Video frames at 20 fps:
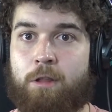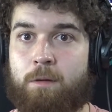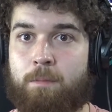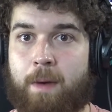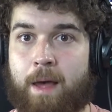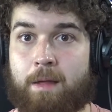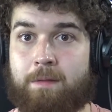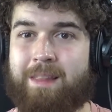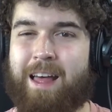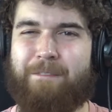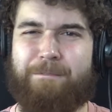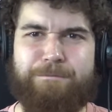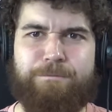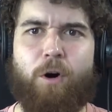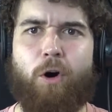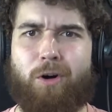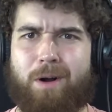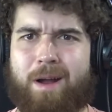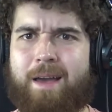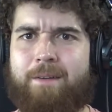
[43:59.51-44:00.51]
than not
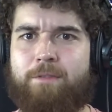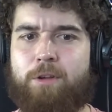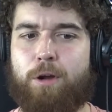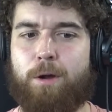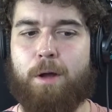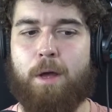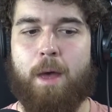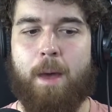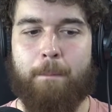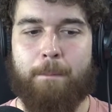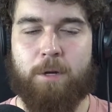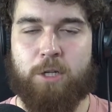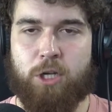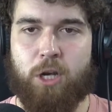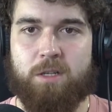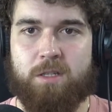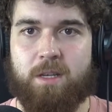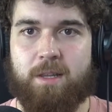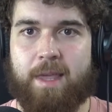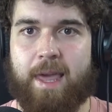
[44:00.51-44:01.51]
far heavier, but Justin